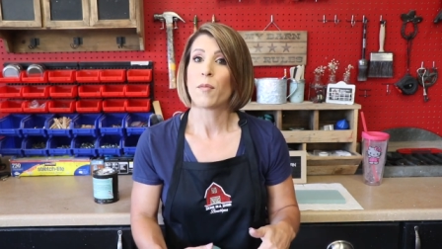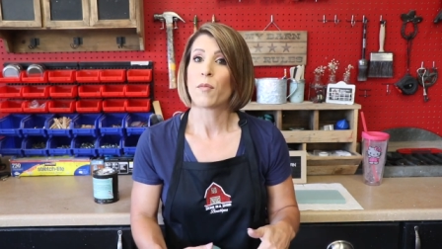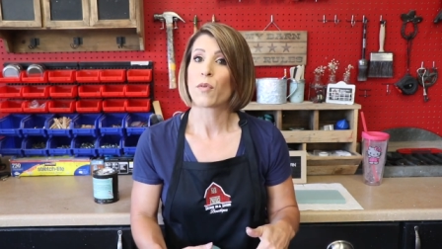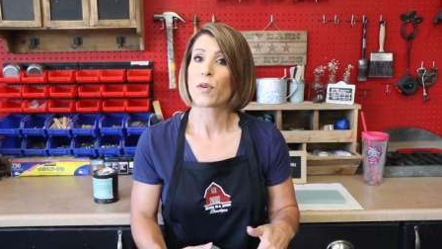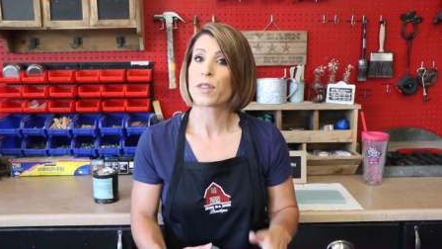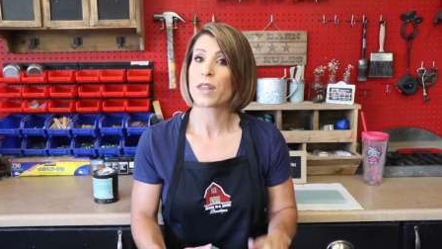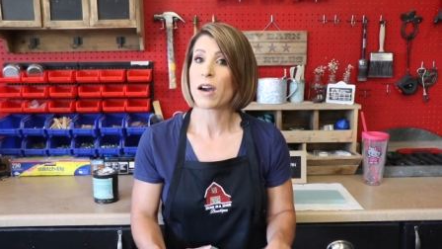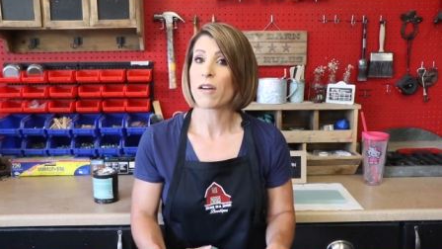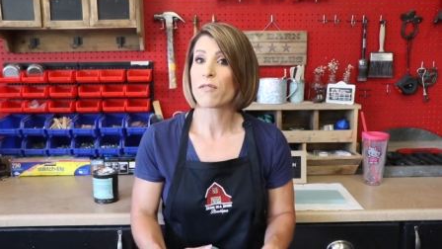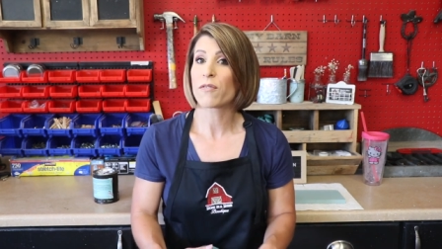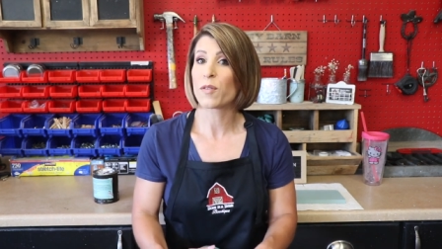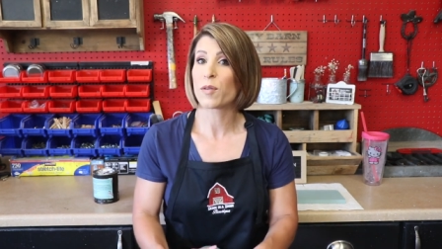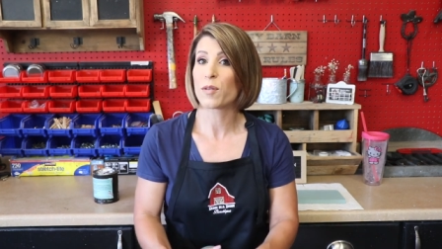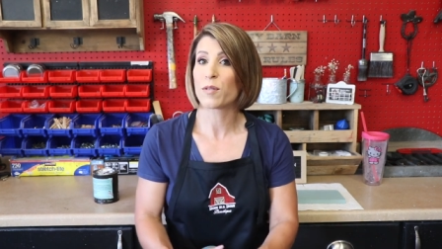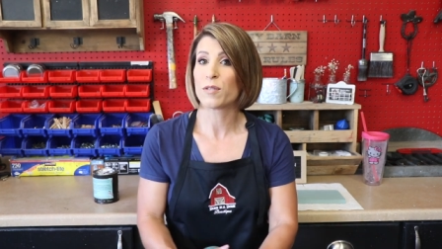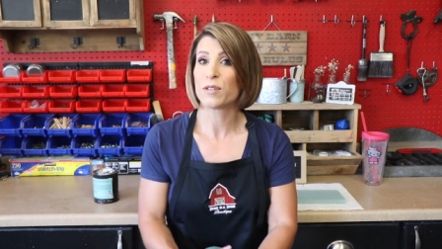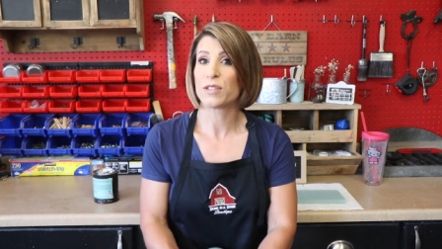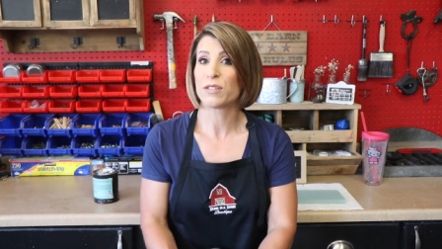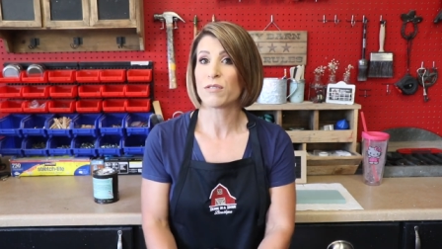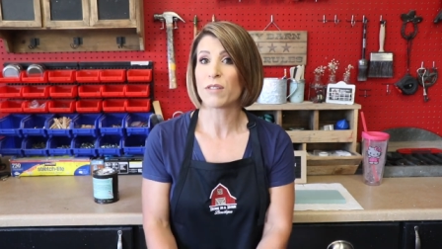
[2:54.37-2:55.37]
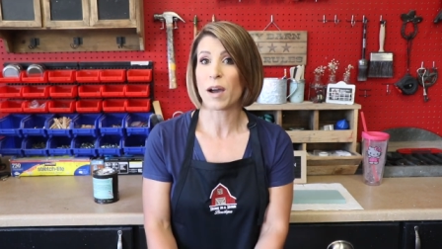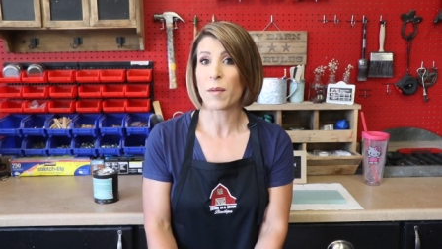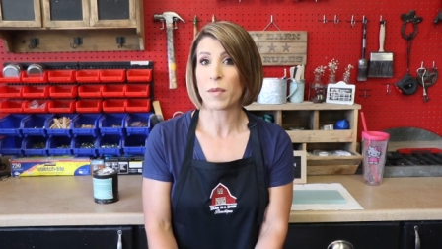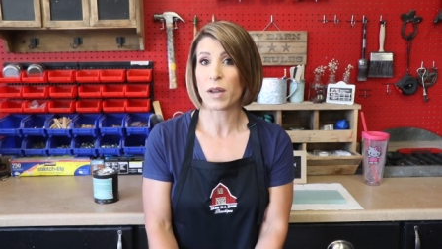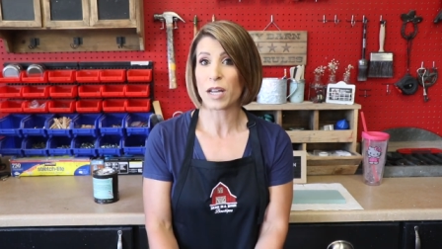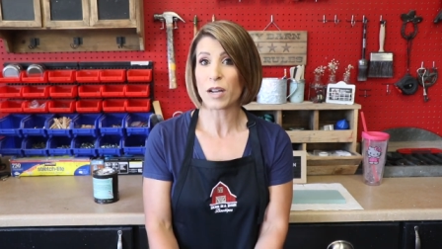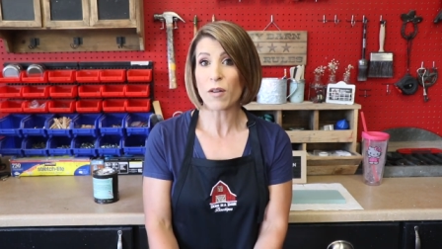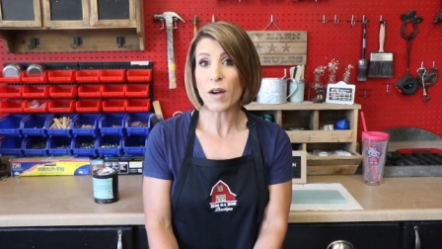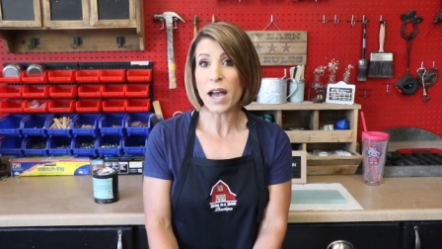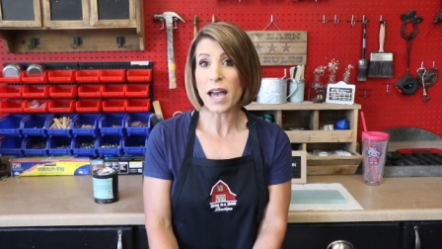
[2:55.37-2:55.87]
Without further ado, I'm
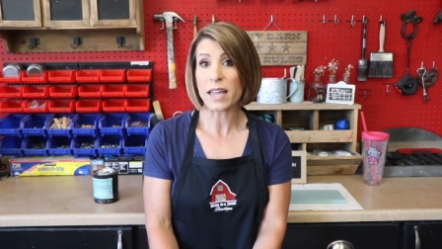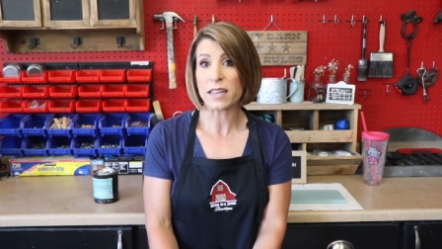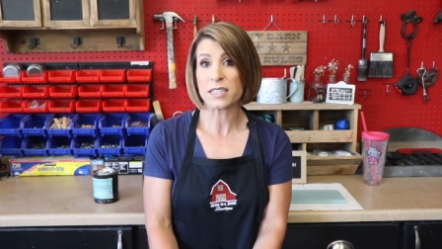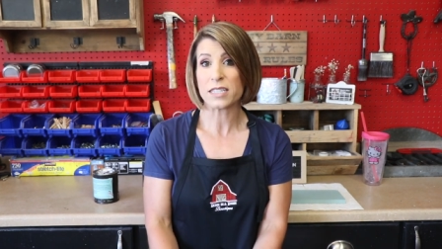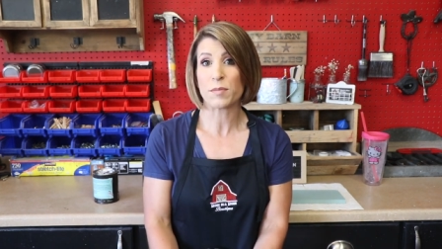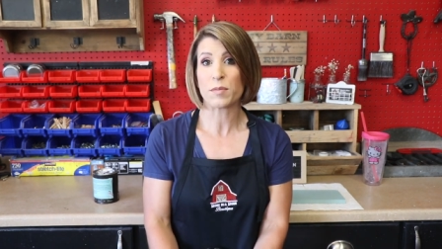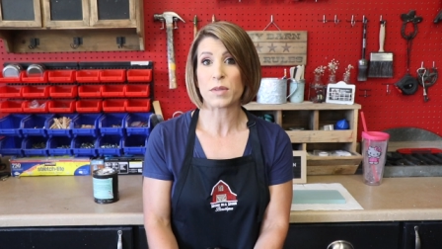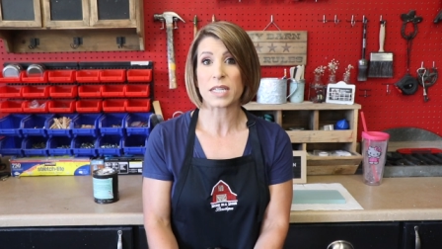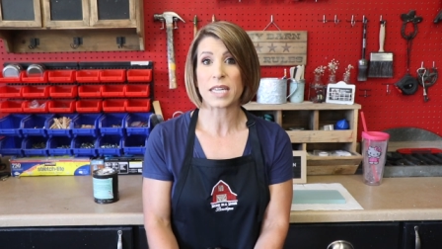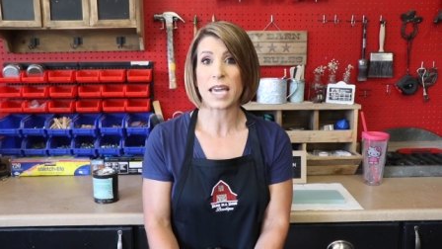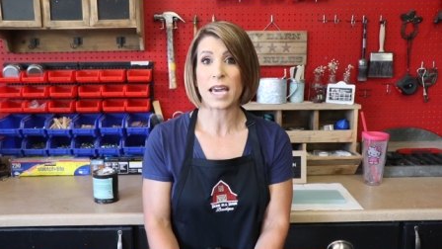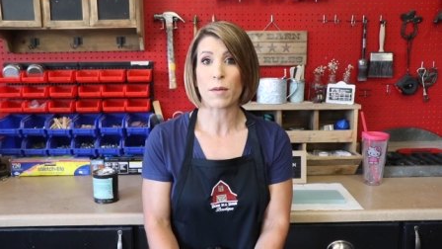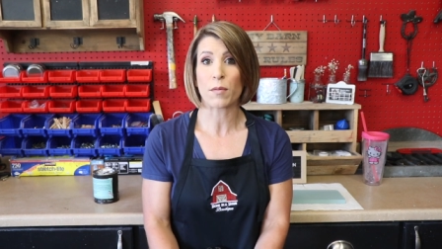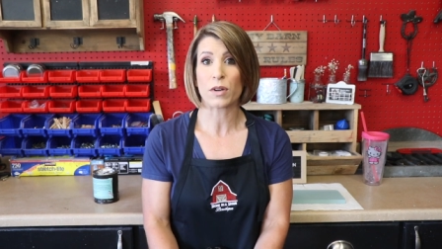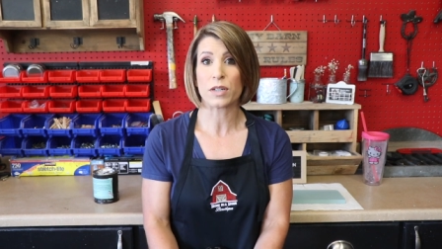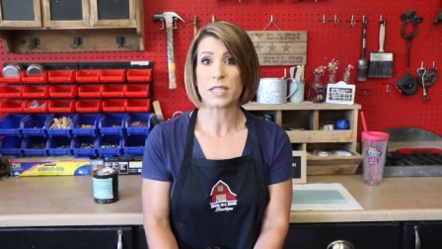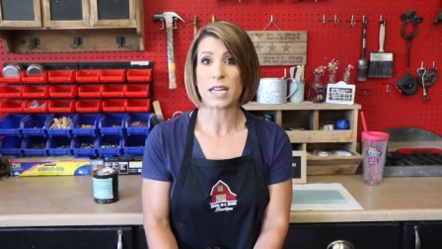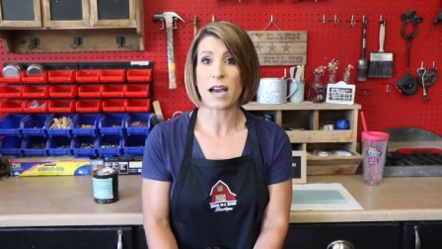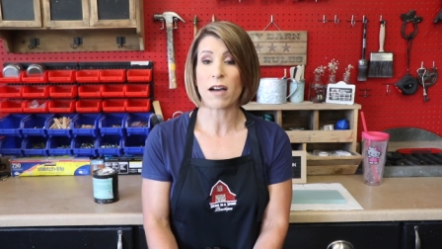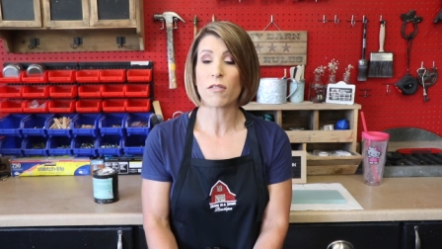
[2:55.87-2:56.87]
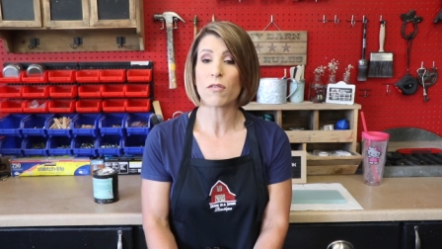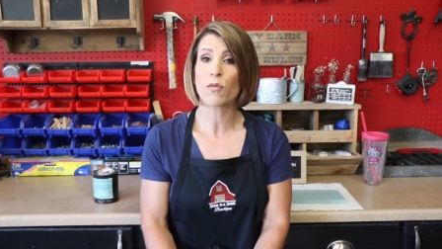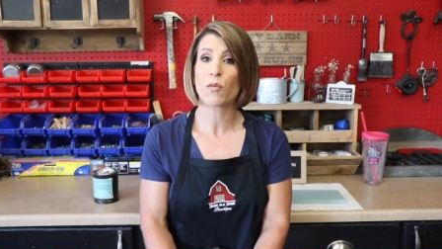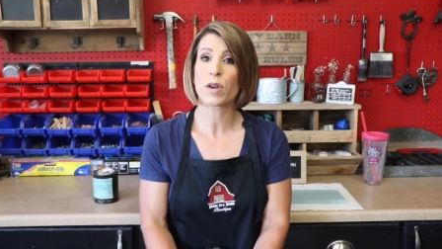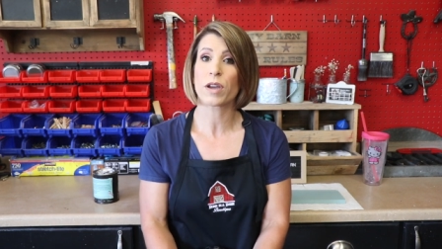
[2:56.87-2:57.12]
going to go ahead and tip the camera down.